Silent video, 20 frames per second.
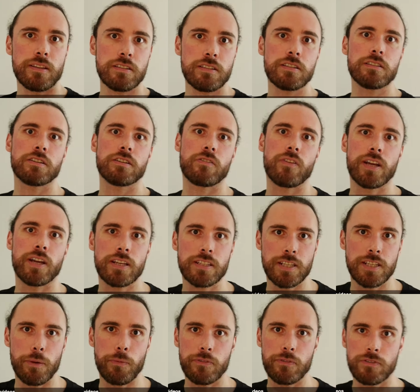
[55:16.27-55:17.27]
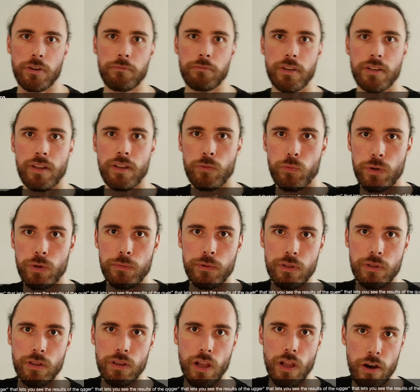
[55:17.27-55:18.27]
a great example of something that we would
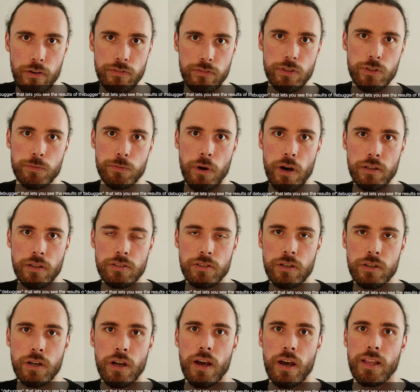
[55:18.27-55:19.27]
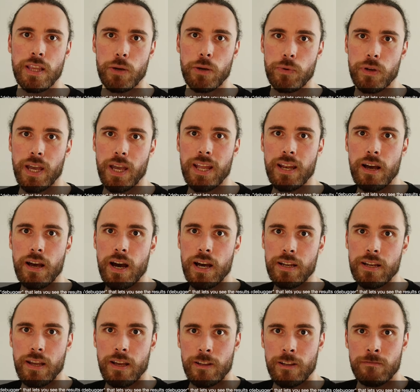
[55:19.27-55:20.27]
love to sponsor, that we cannot
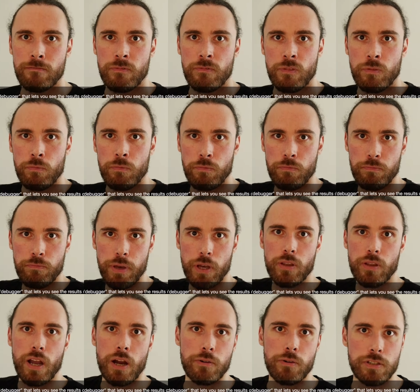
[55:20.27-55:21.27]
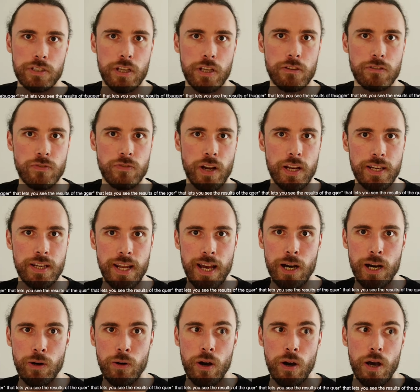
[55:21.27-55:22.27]
build ourselves right
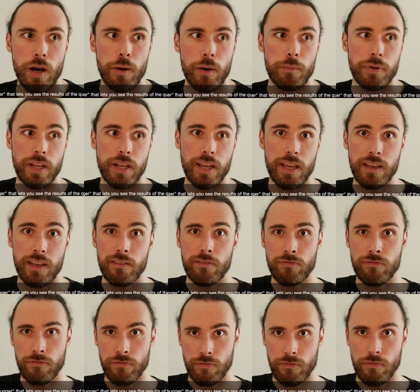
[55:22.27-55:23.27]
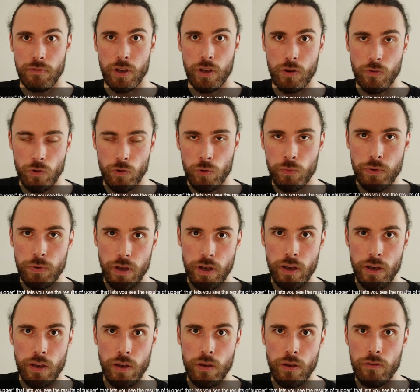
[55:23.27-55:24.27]
now. But if a group
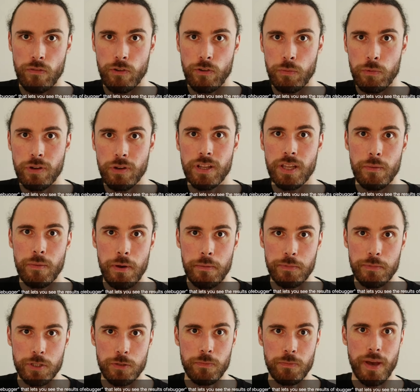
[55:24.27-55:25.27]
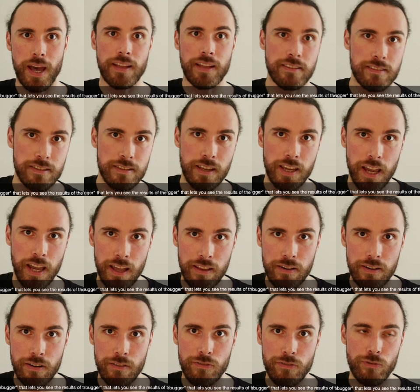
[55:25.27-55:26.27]
of community members band
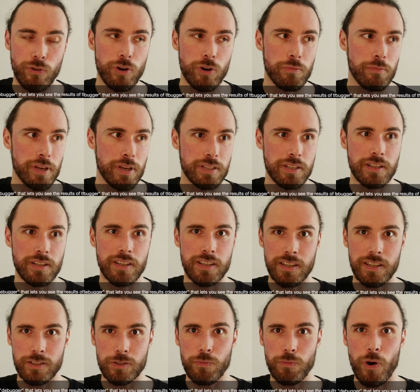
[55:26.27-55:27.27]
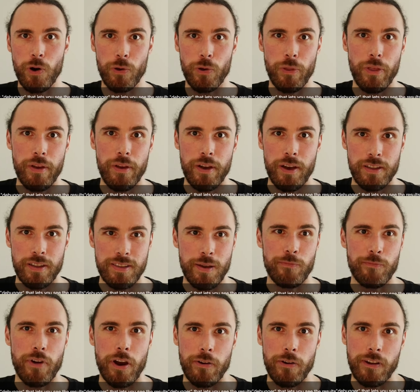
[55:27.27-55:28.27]
together, form basically a small
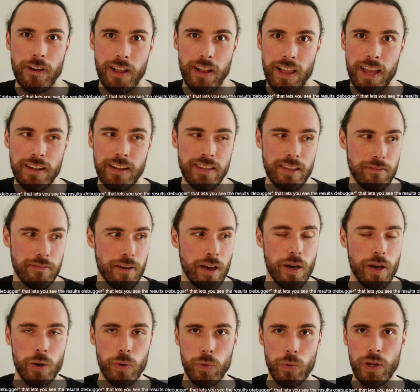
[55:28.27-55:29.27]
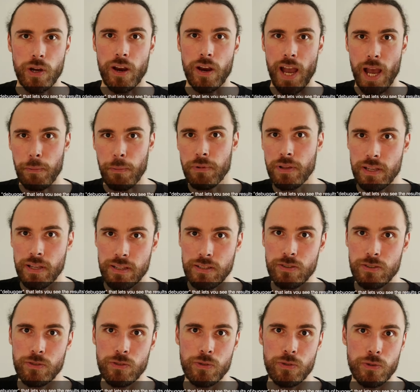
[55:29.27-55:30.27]
temporary collective, we are happy
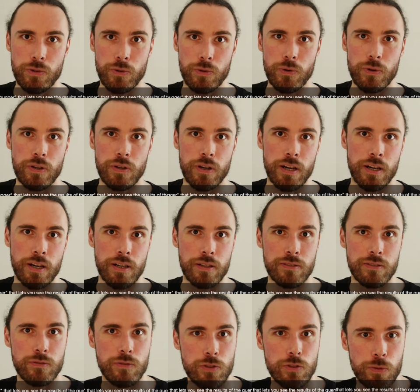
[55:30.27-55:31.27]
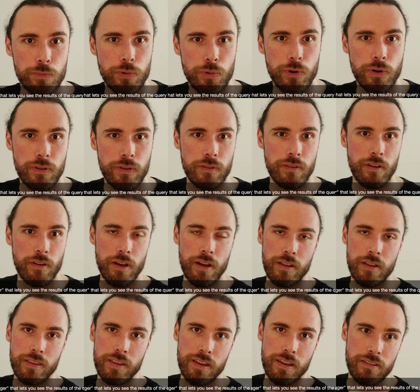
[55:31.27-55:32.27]
to support
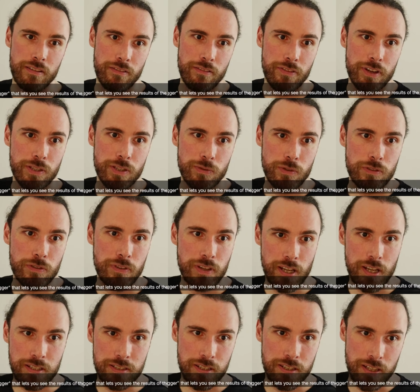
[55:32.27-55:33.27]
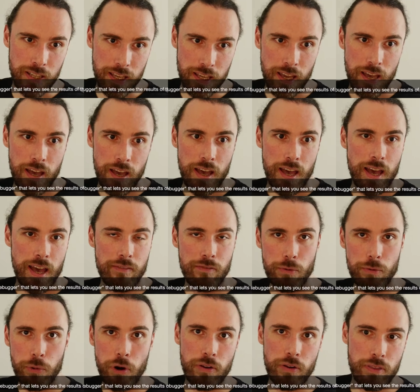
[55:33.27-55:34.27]
the individuals financially and
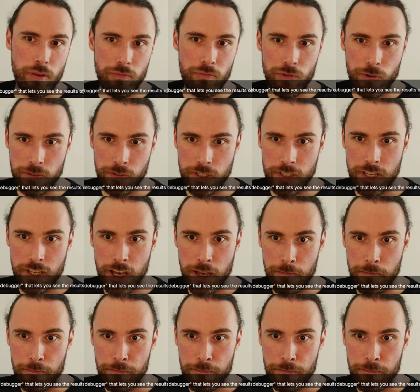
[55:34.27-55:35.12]
reward them for their time.